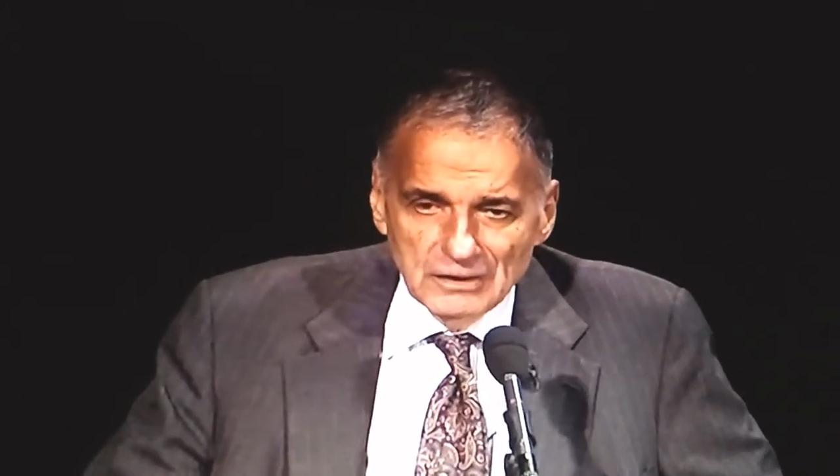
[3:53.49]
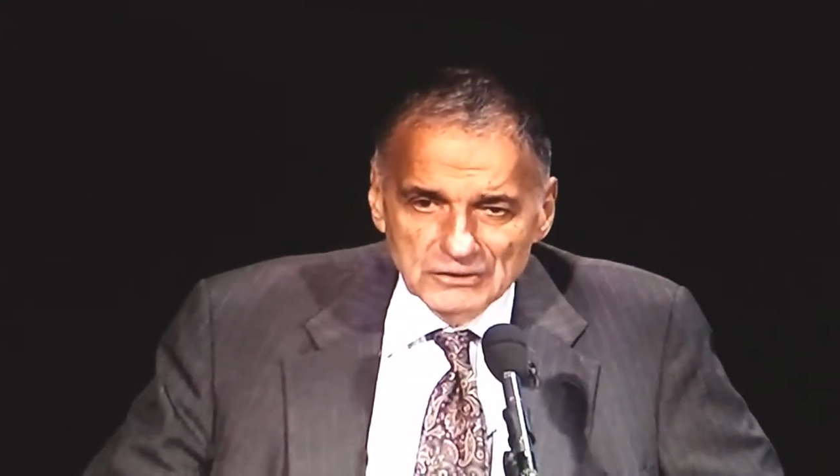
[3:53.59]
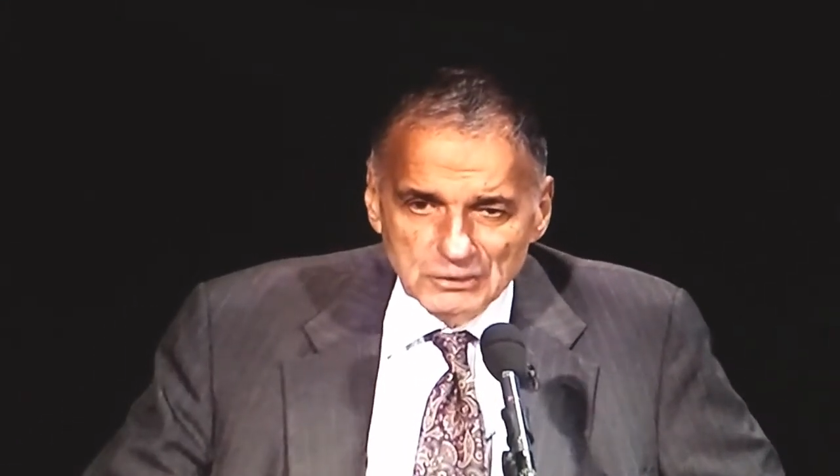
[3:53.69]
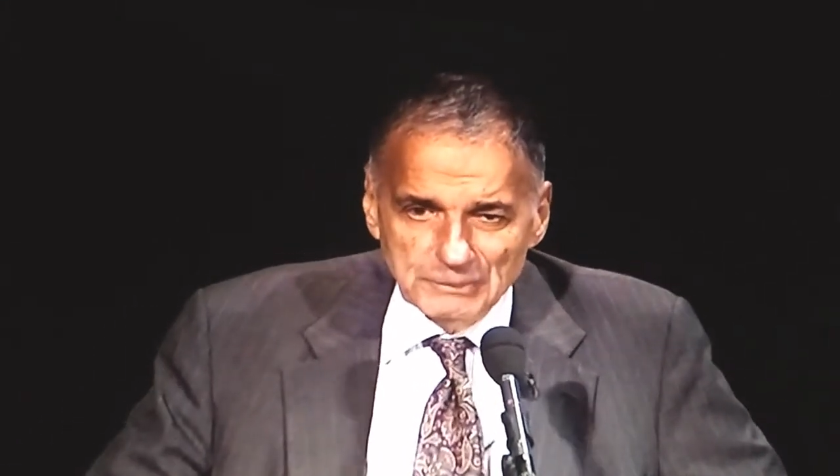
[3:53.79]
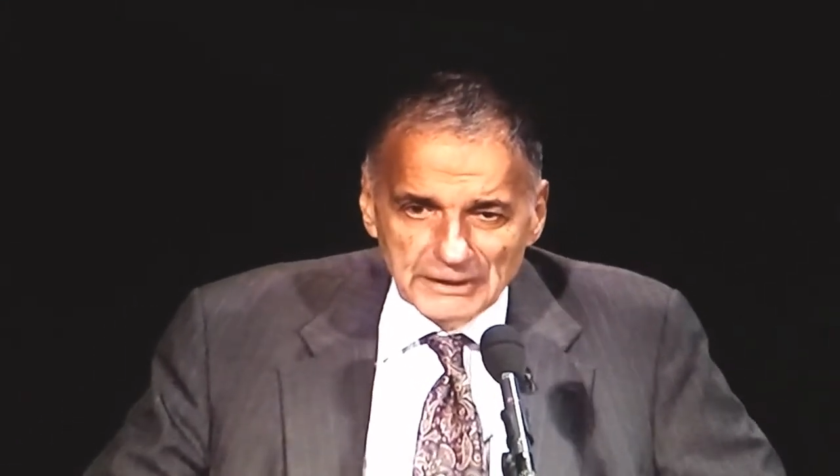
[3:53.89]

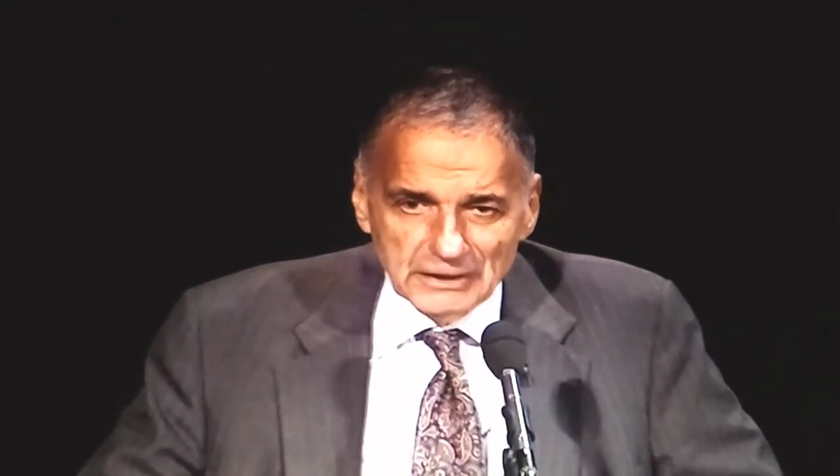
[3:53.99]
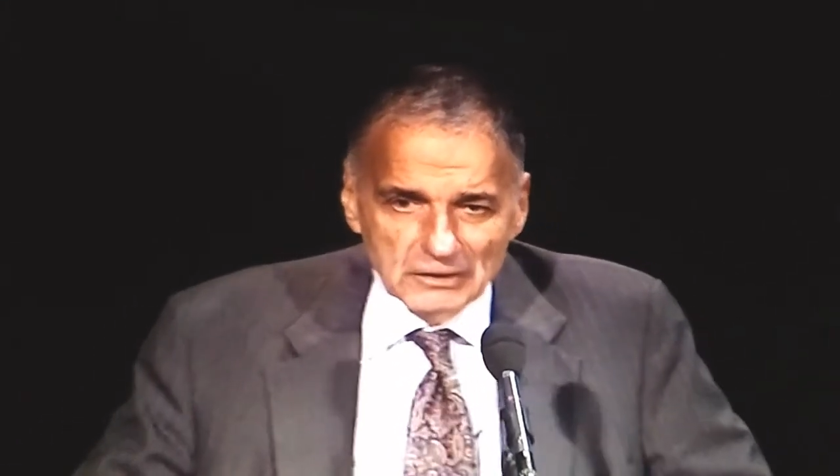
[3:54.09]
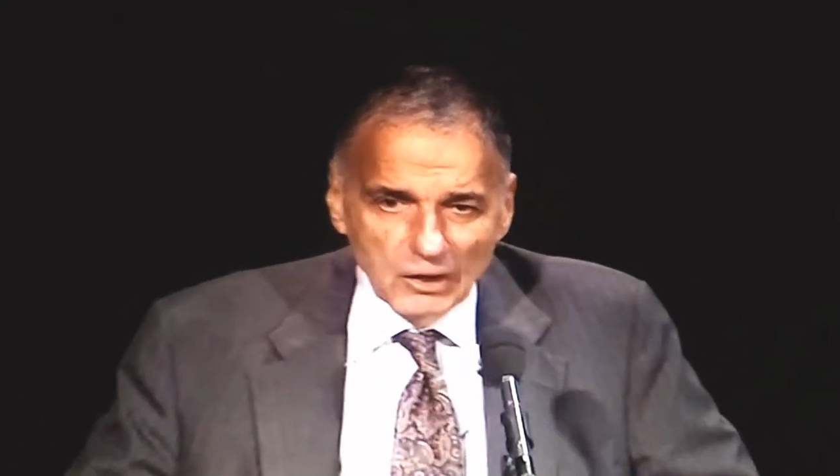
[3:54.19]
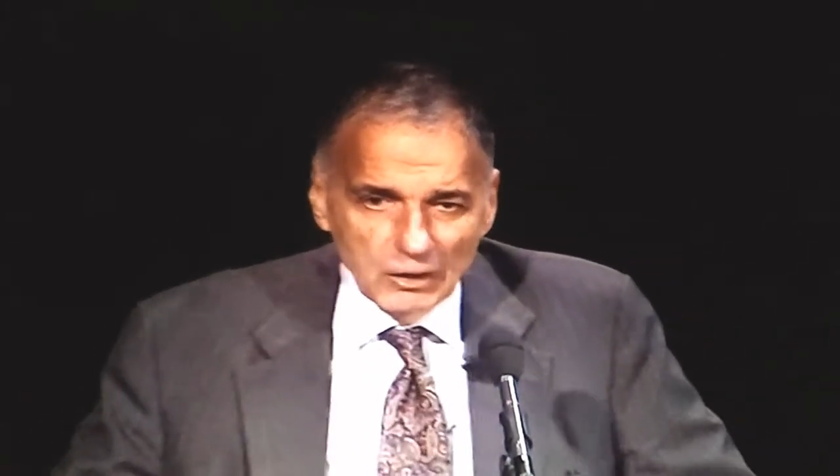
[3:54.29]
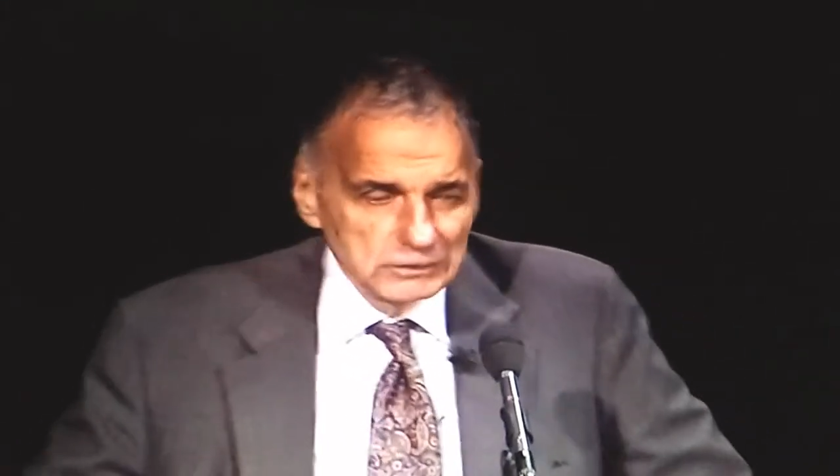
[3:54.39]
to being
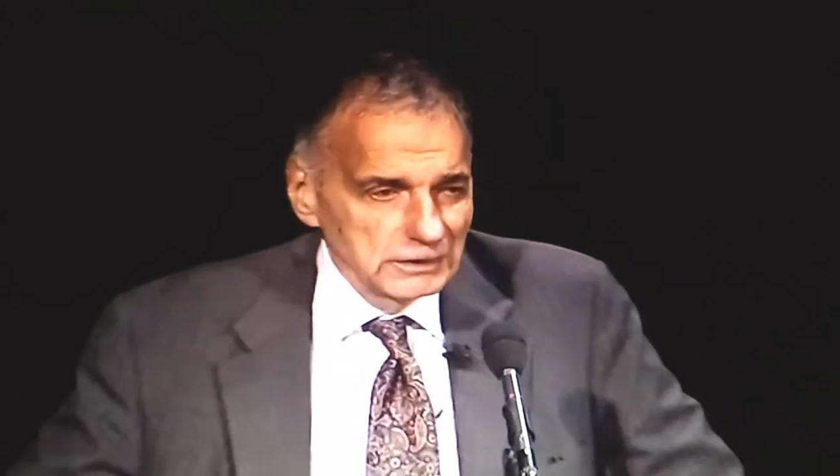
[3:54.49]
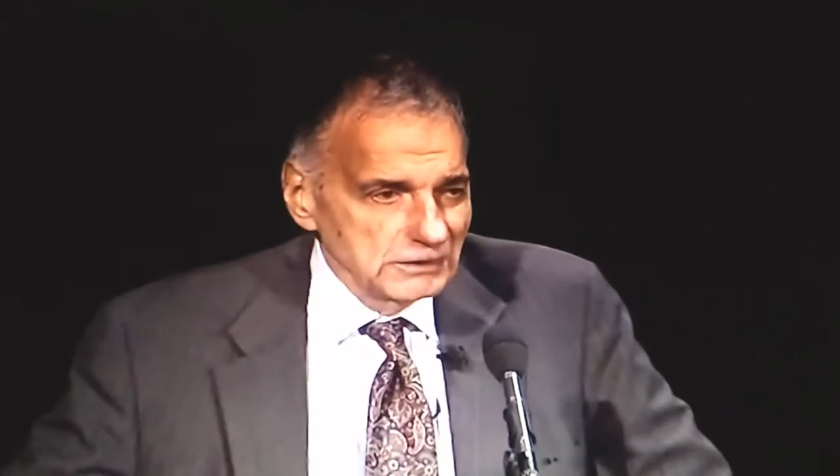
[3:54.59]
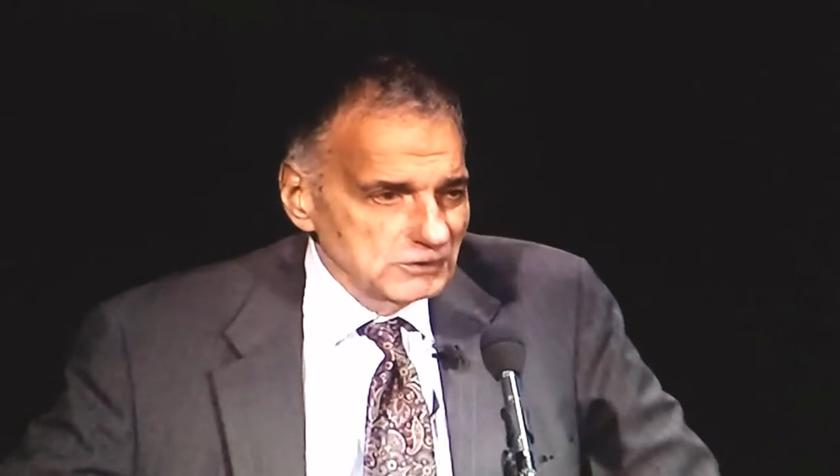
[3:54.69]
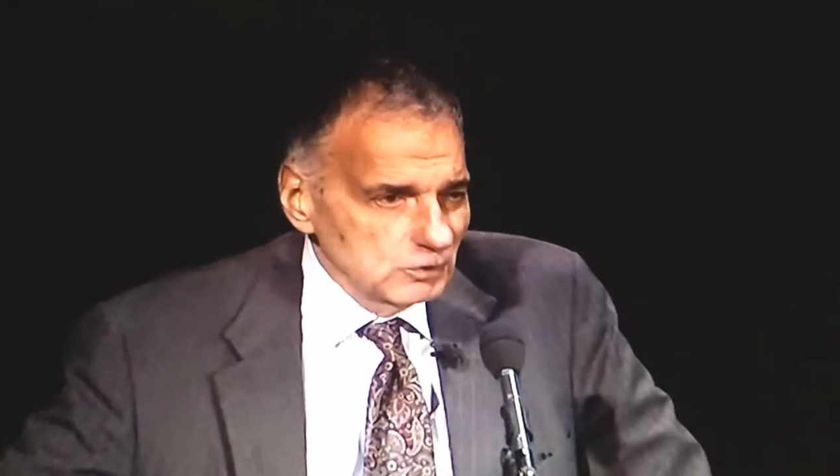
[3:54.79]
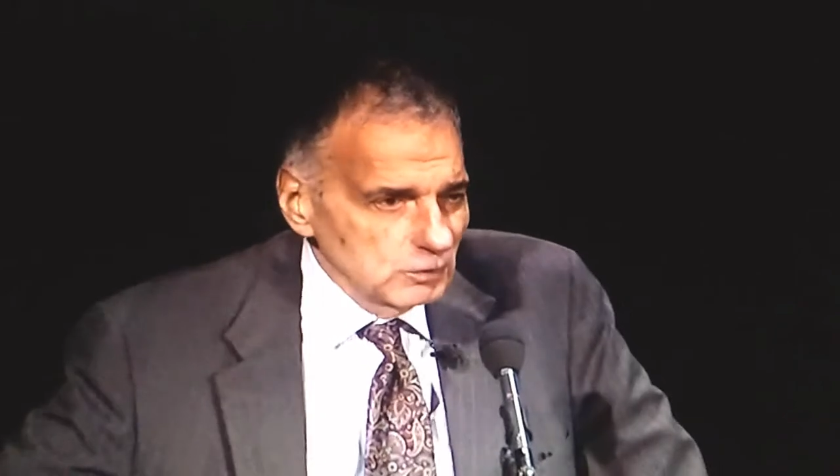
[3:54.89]
only
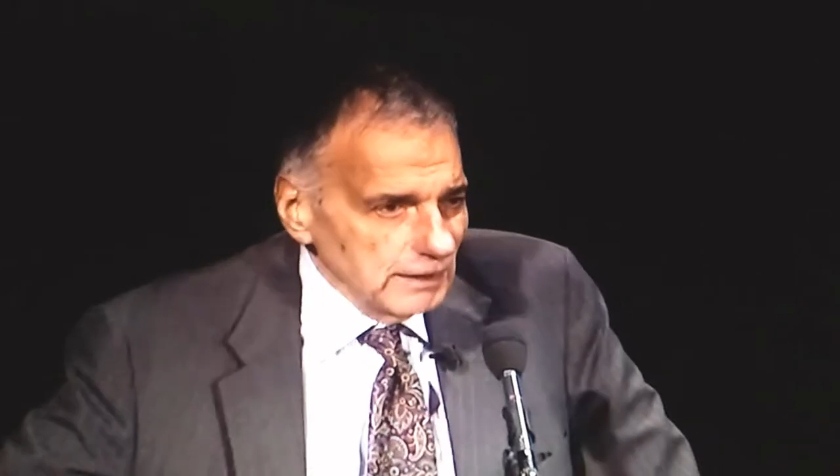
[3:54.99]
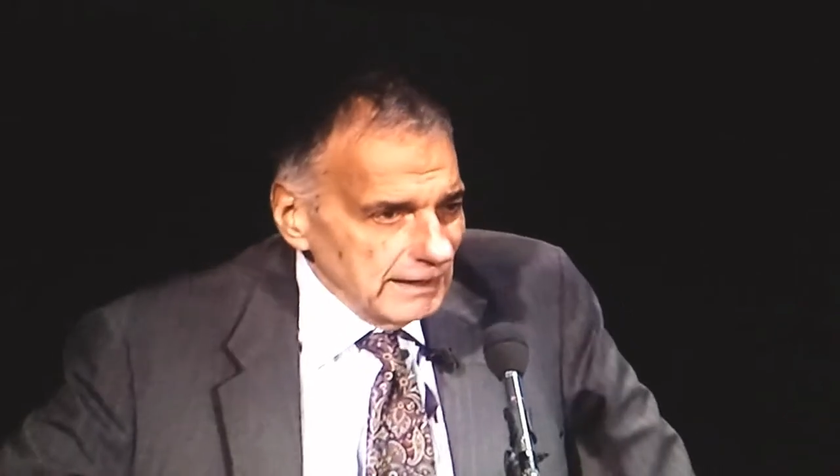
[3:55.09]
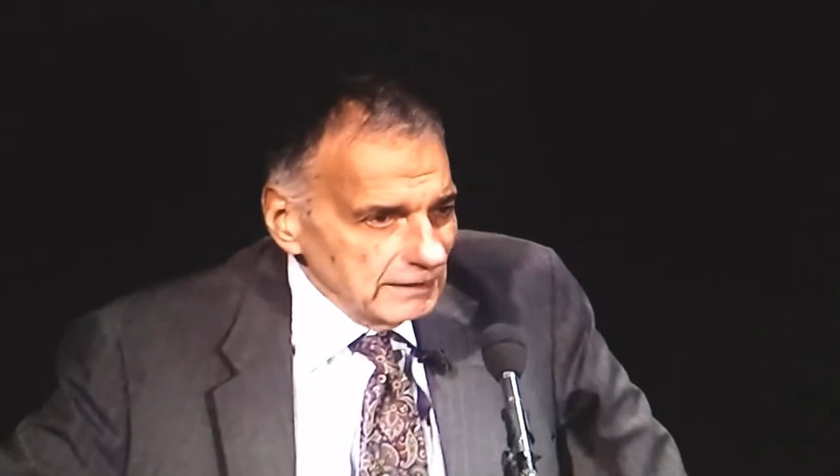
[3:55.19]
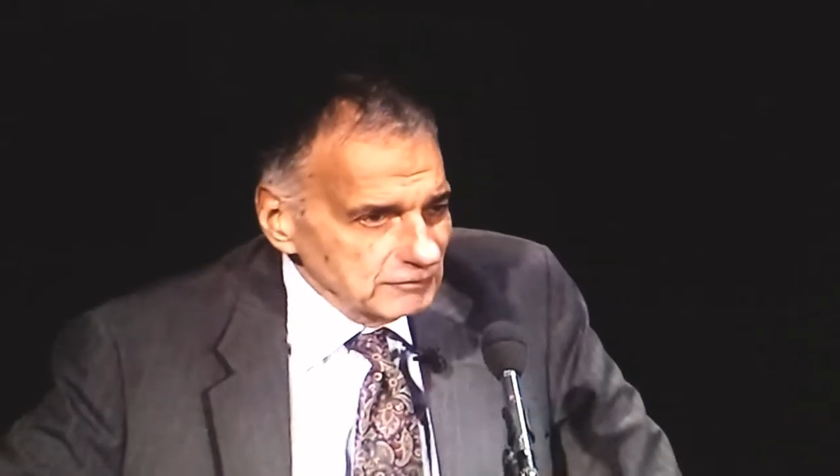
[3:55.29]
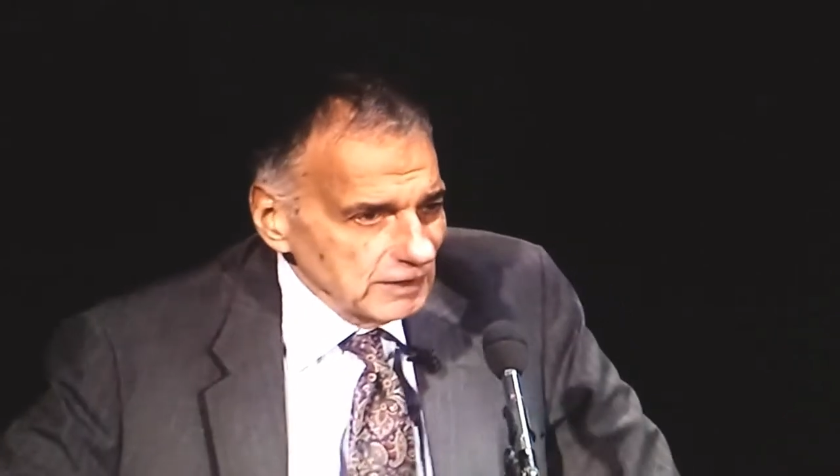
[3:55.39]

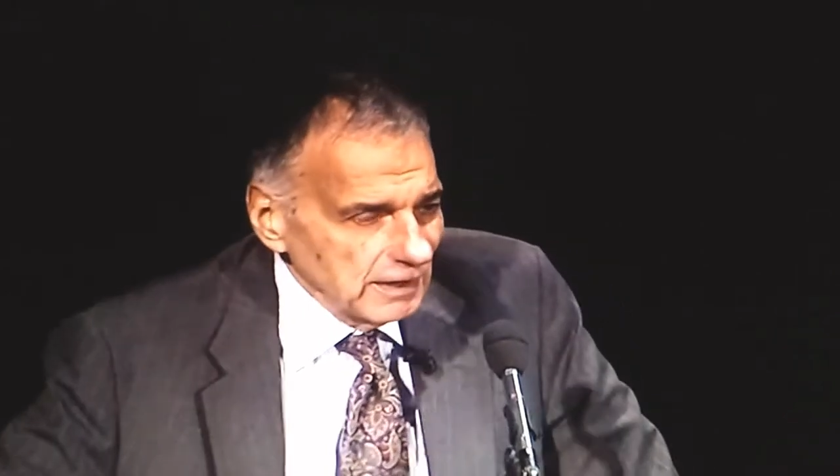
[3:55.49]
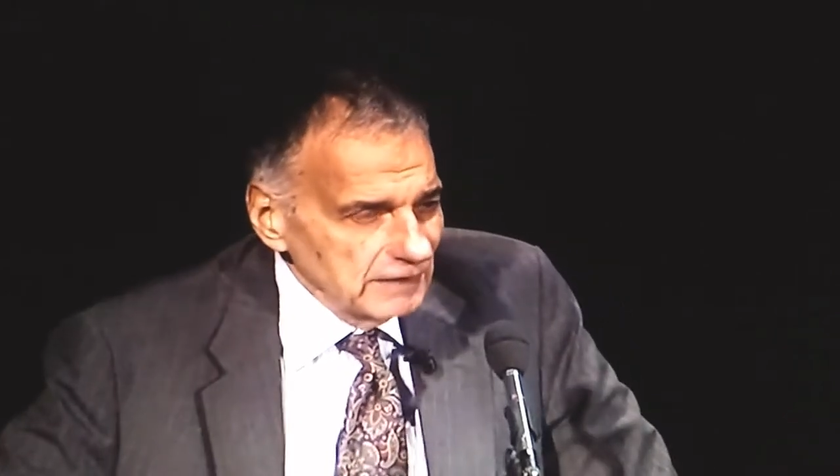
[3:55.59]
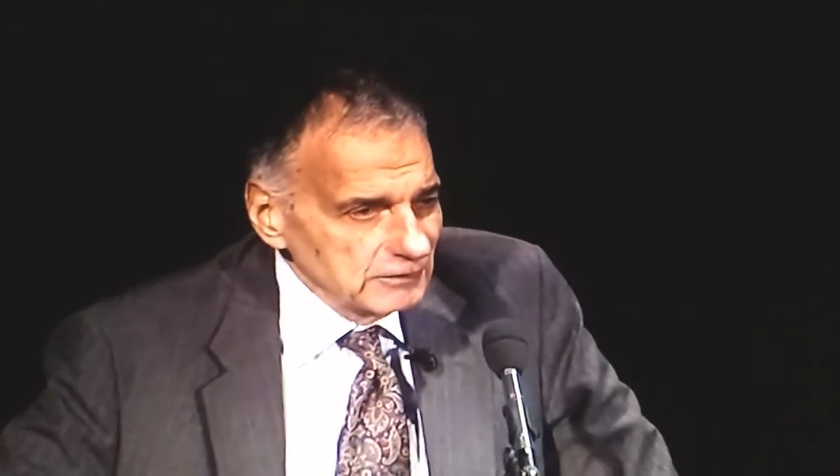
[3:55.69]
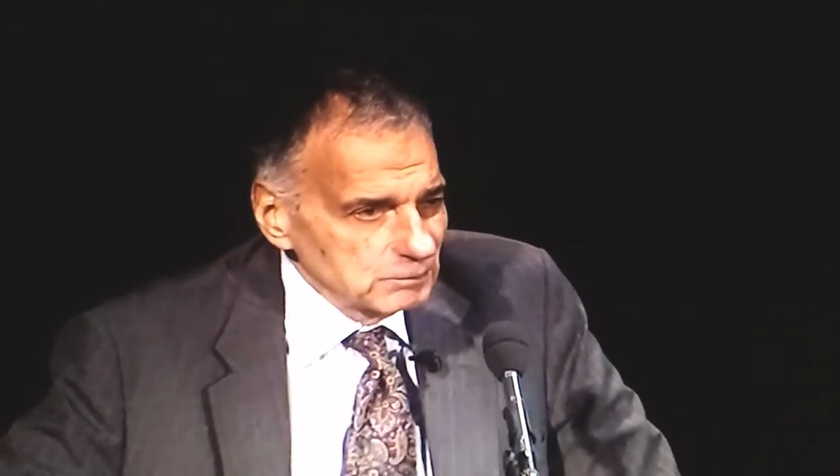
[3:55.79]
2.5 times